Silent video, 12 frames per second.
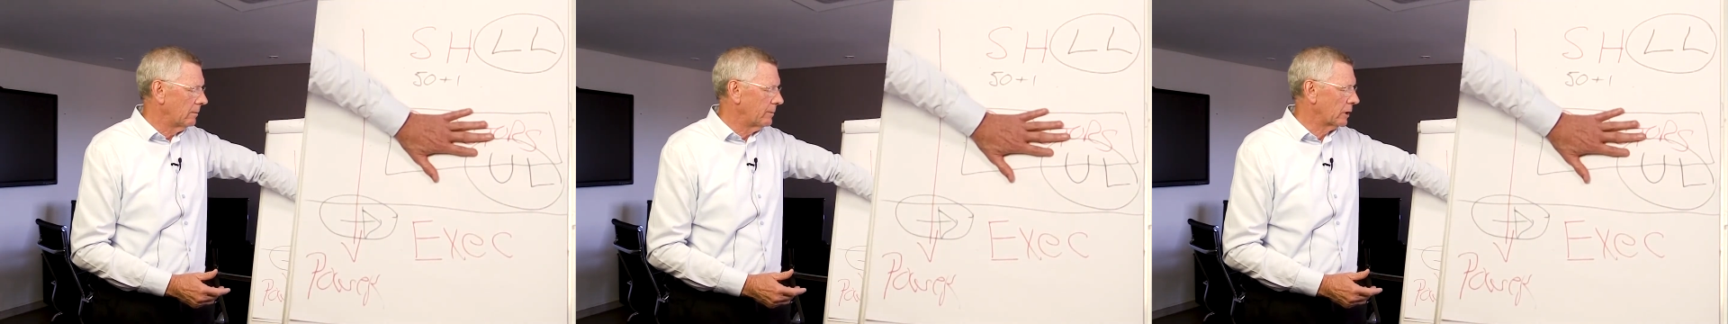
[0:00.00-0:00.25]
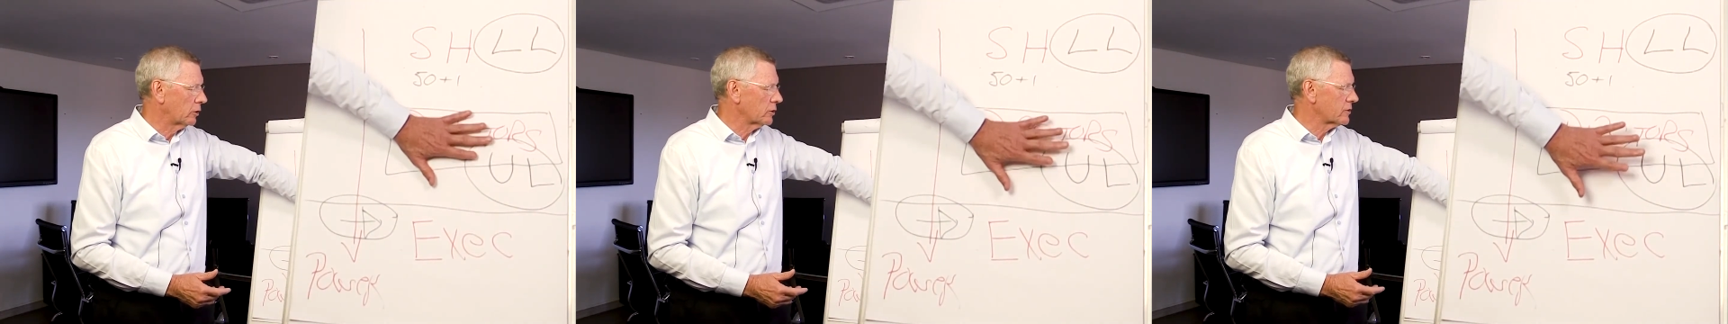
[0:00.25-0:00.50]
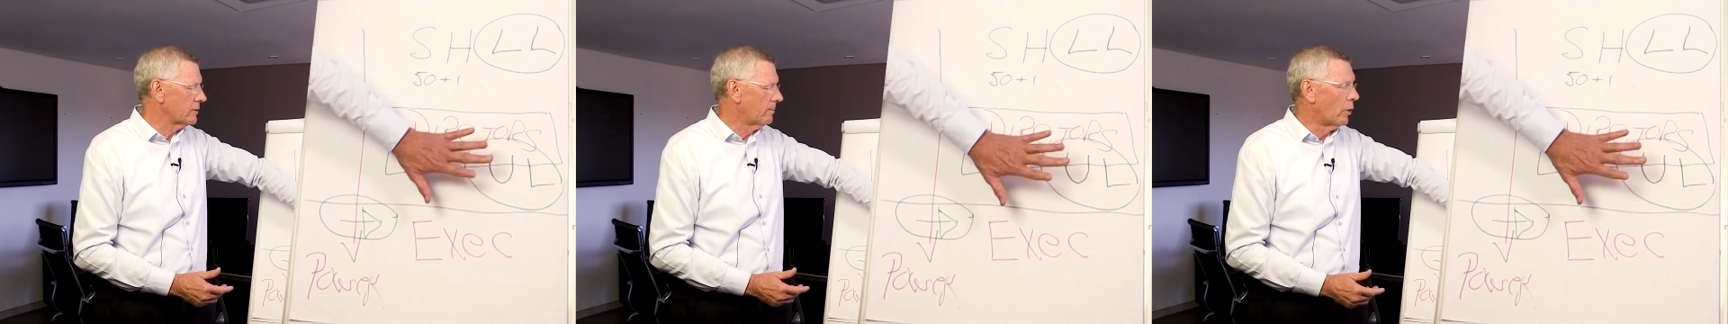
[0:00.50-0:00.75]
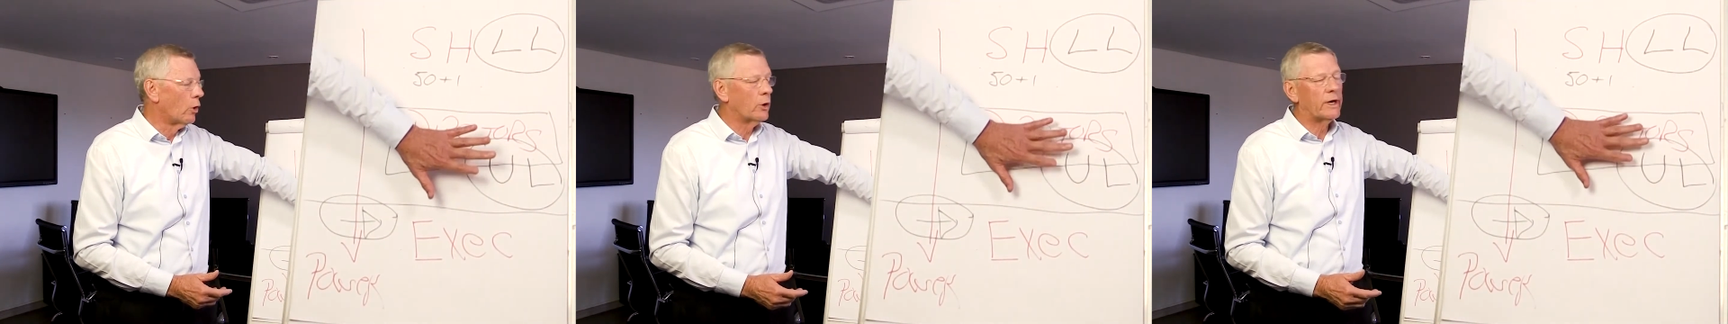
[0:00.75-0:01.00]
because the
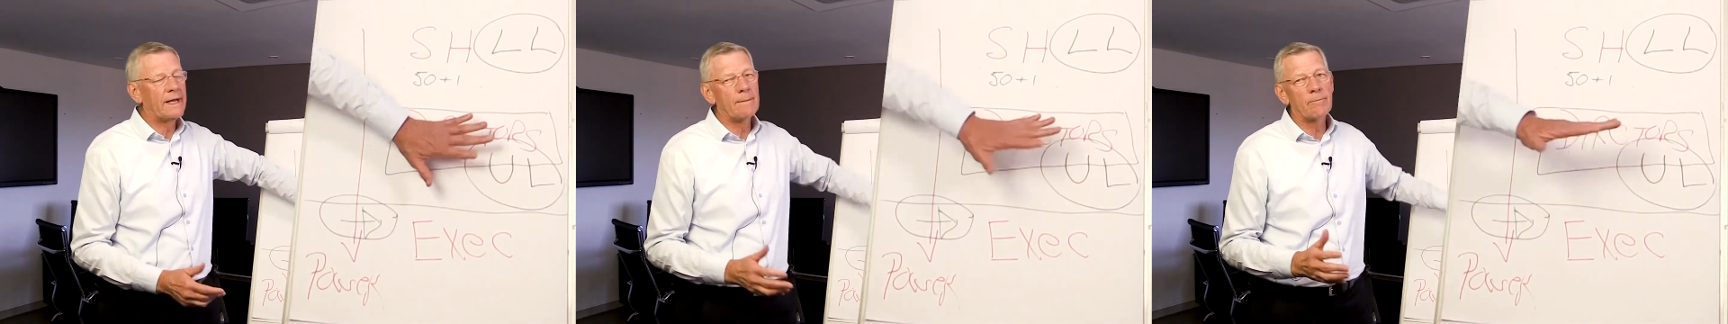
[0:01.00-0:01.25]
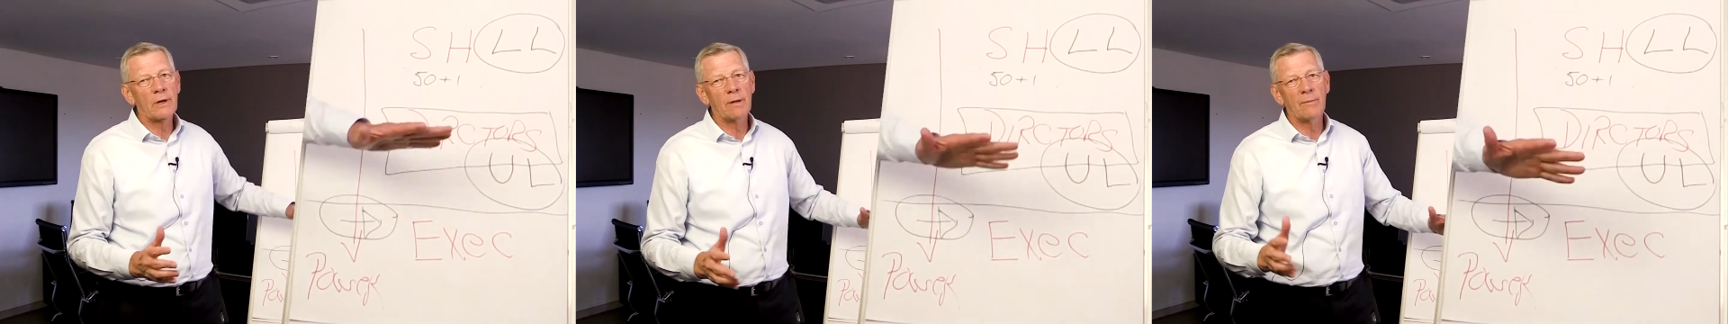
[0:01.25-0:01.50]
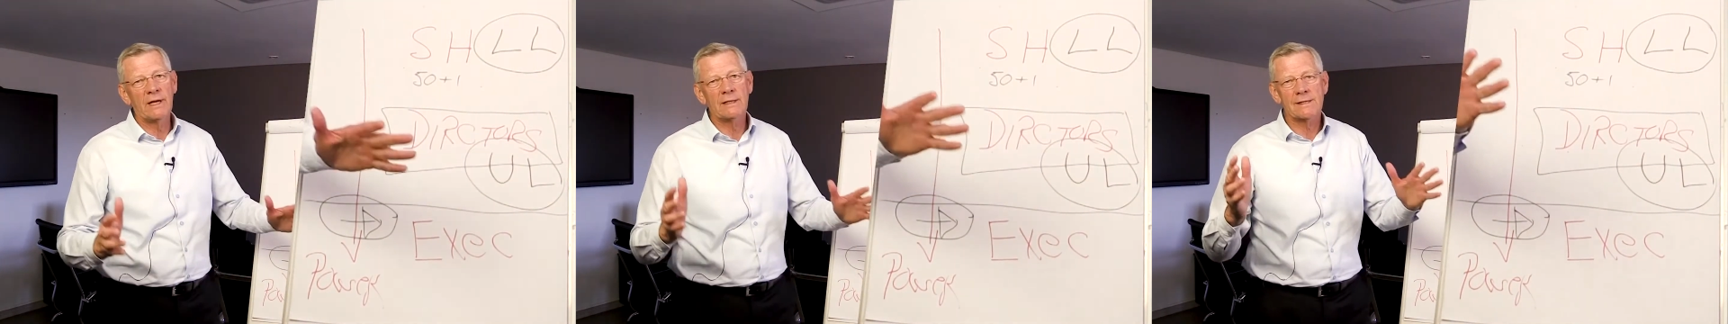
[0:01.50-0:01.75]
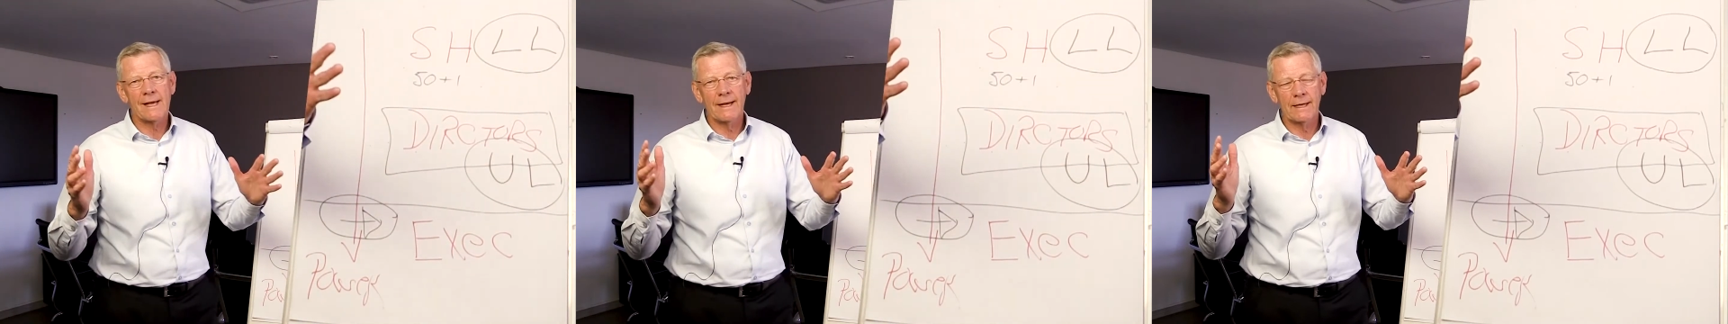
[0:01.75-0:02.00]
board
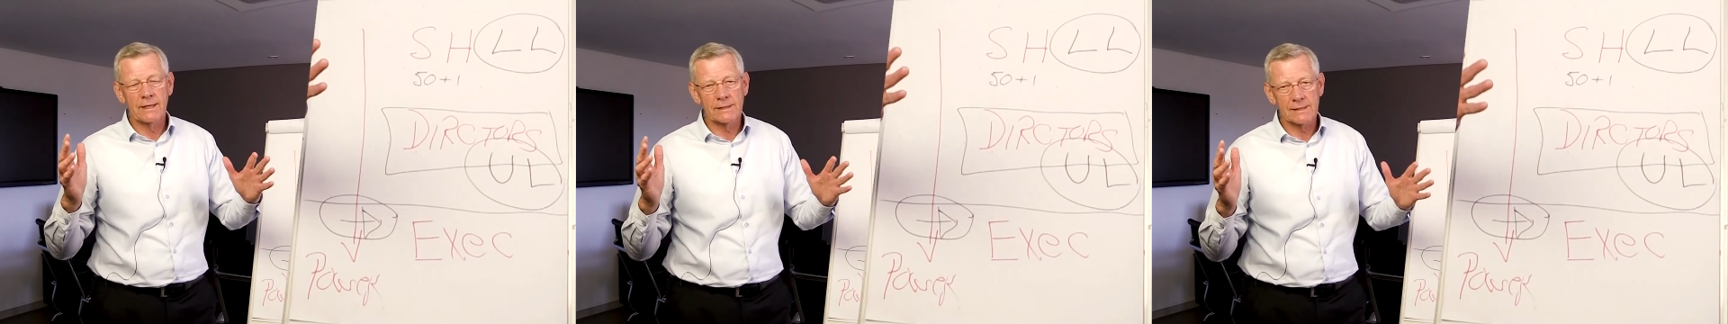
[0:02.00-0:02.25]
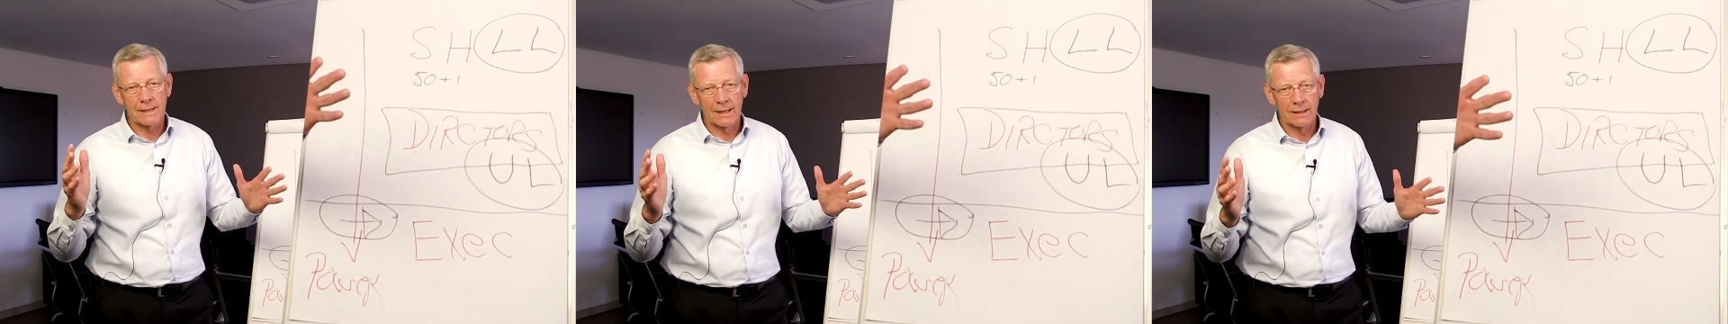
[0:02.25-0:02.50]
implements and is